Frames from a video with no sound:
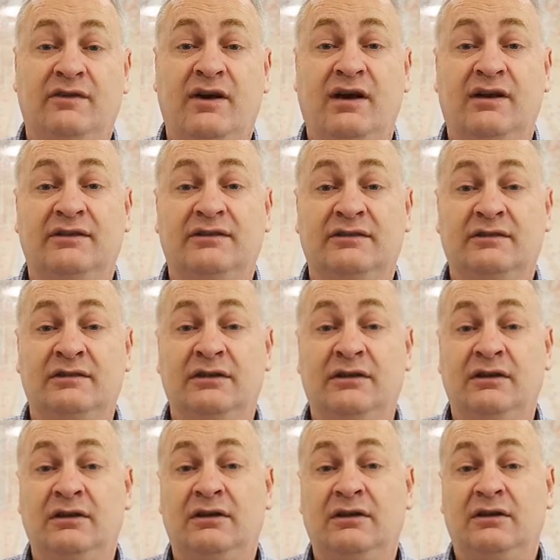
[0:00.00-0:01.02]
fast.
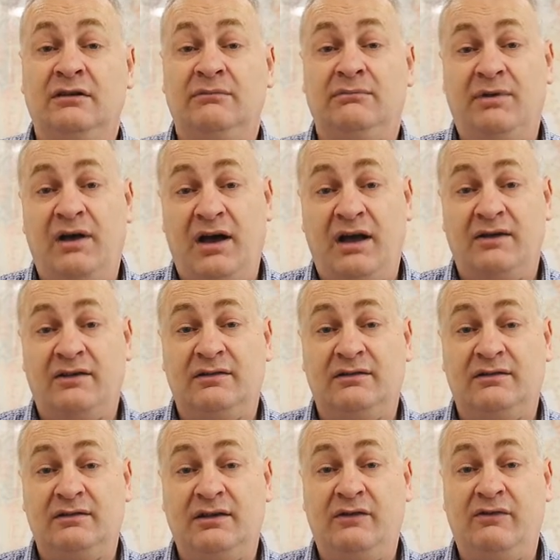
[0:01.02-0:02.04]

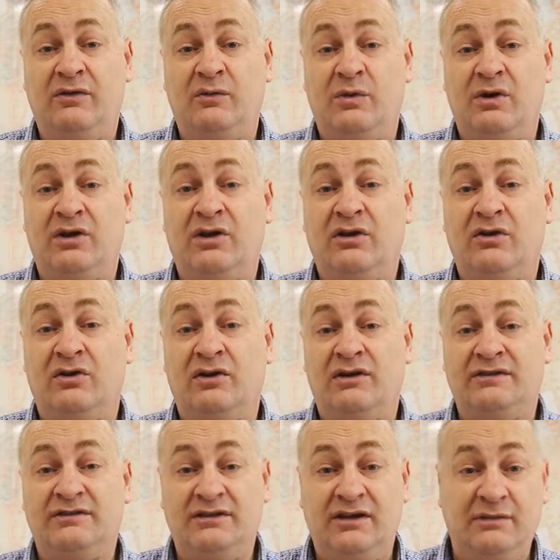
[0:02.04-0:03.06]
But if you're working on
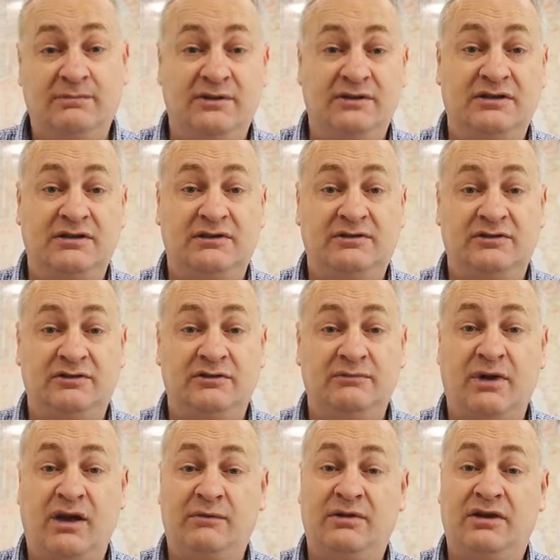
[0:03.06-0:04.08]
a deeper tissue,
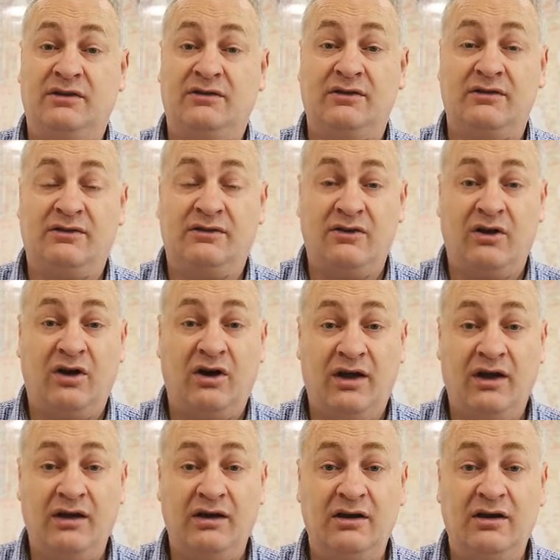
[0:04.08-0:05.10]
maybe in the
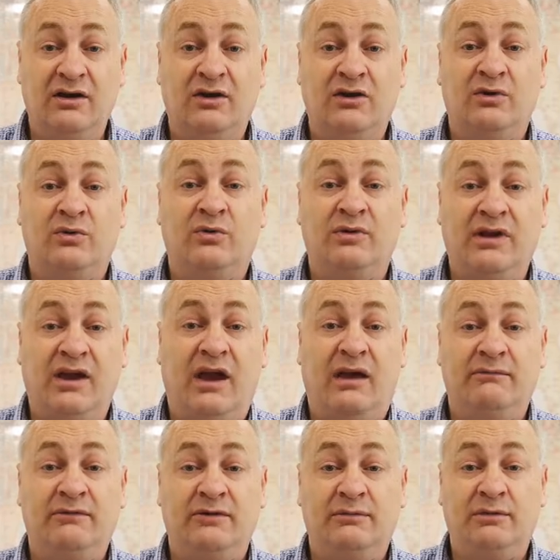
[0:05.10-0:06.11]
thigh or the
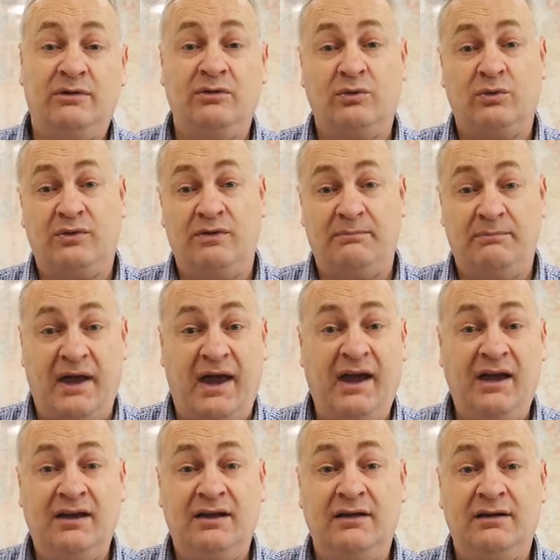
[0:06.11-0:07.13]
abdomen or the
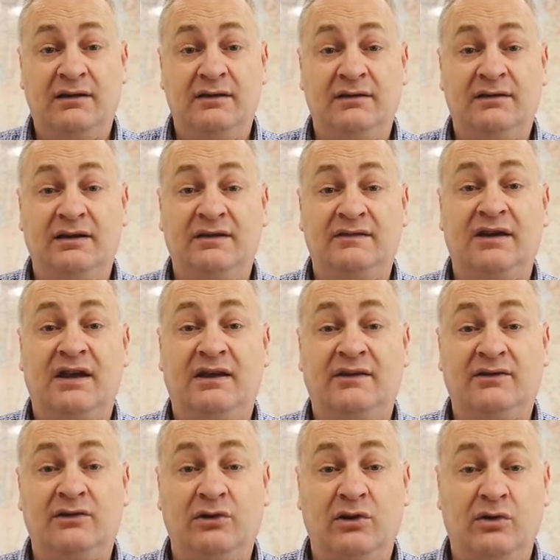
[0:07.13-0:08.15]
back, it
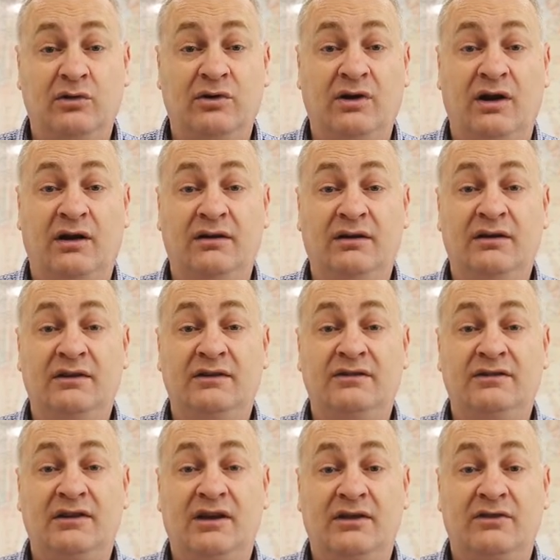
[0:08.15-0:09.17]
takes longer
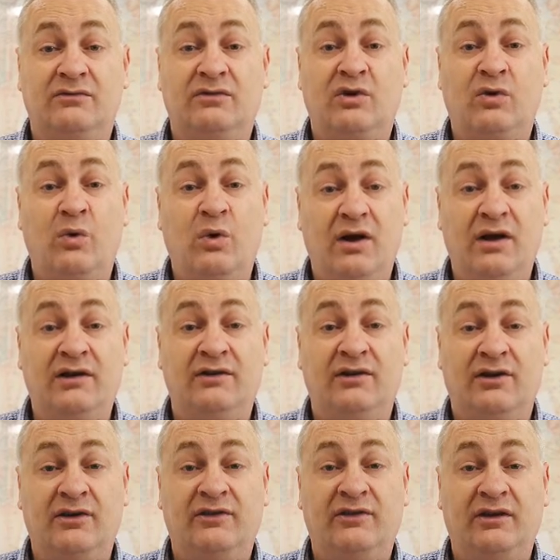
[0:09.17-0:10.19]
to get the required
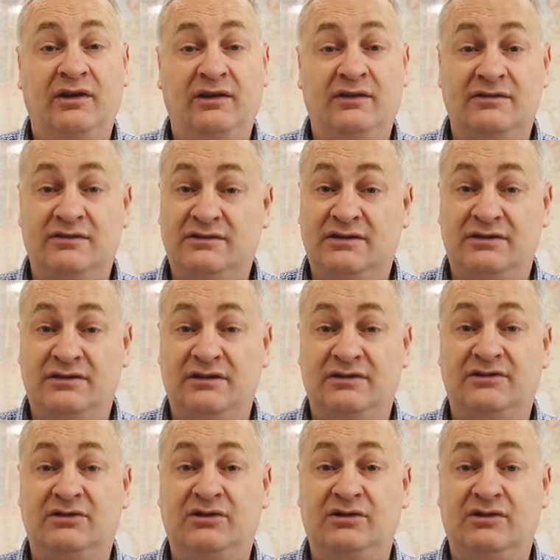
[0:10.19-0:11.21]
dose into the
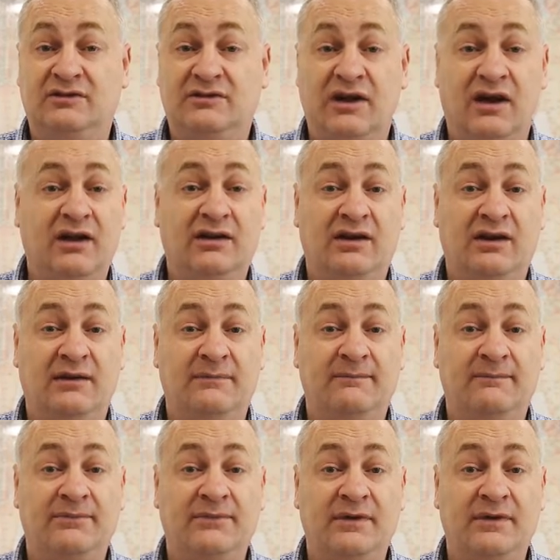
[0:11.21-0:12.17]
tissue you're targeting.